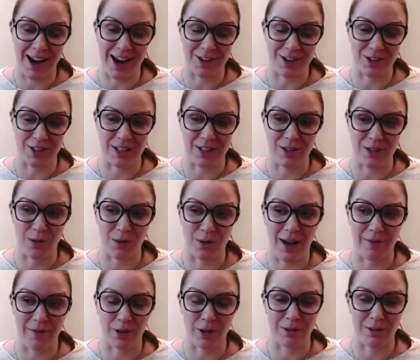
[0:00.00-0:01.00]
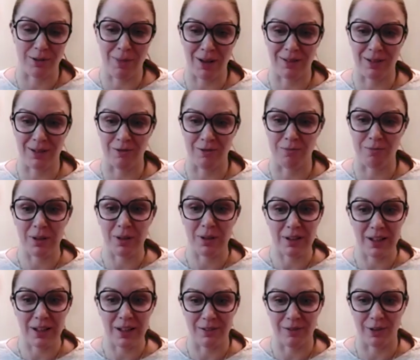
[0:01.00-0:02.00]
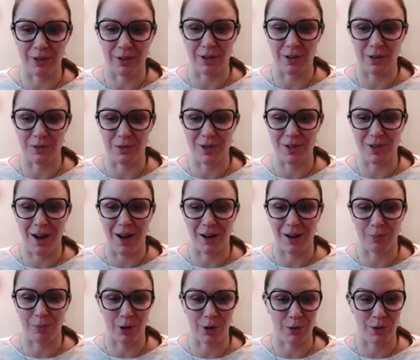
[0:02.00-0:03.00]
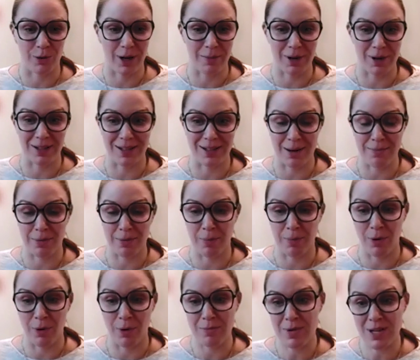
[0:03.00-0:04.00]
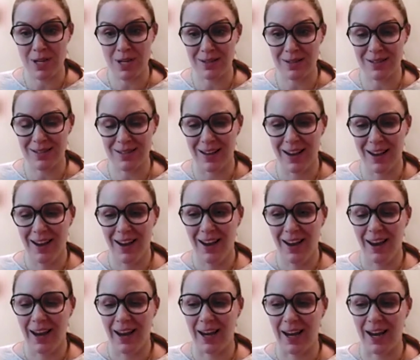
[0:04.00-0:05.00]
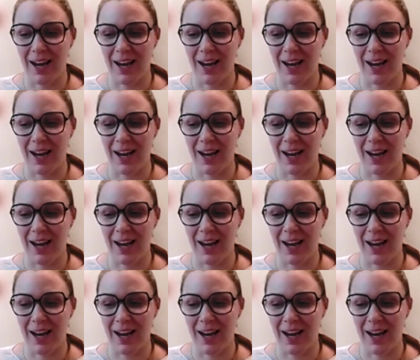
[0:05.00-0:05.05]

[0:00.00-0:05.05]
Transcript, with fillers: actually don't have a good method of billing for those non-programming right. type appointments. Yeah.